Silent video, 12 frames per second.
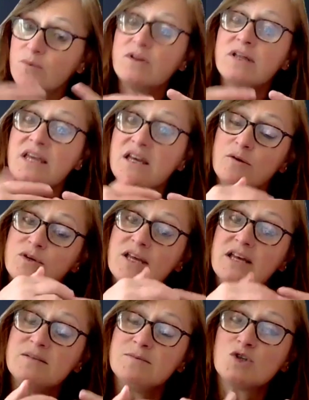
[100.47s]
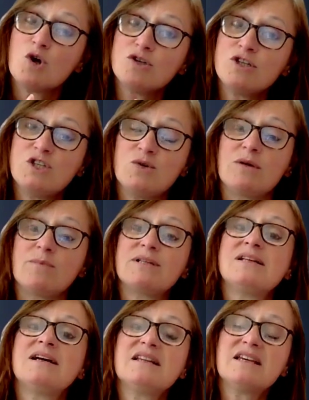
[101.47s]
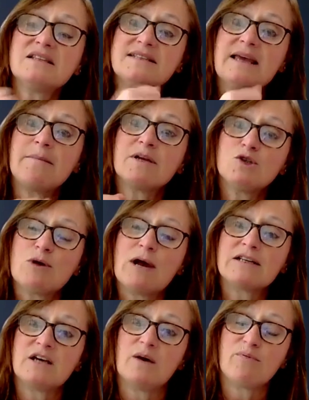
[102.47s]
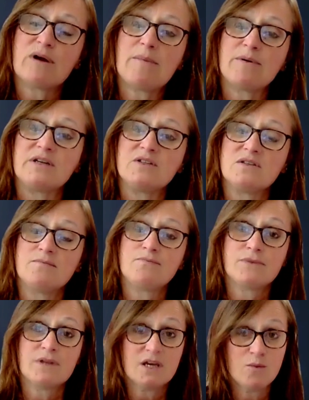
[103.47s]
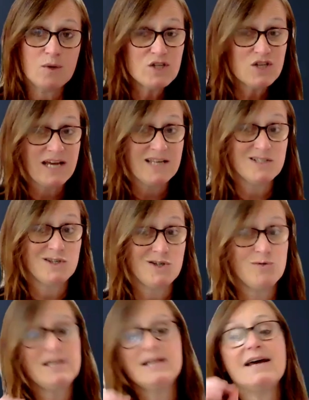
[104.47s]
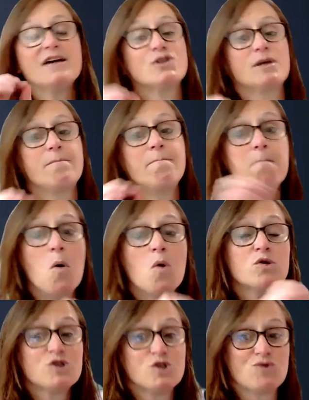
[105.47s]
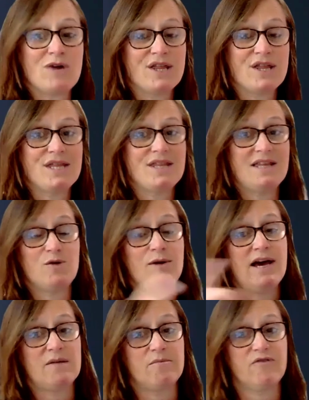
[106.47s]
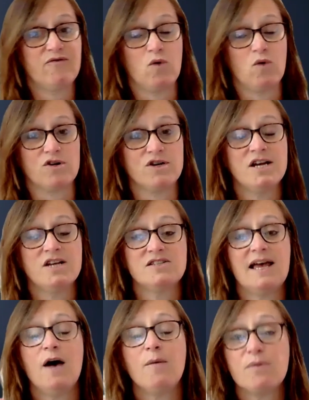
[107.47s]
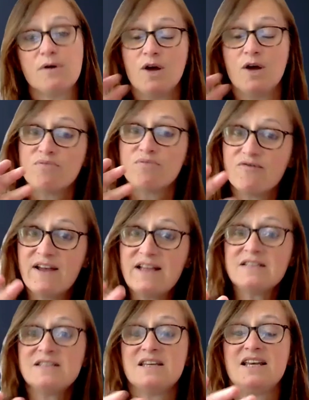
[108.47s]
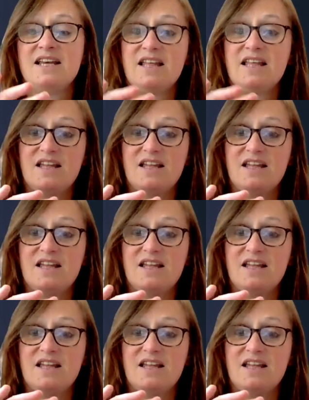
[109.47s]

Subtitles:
it will heal. We'll get some scar tissue in there, but it's not going to get the same contractile properties. In which case, you need actually more strength than you had before to help prevent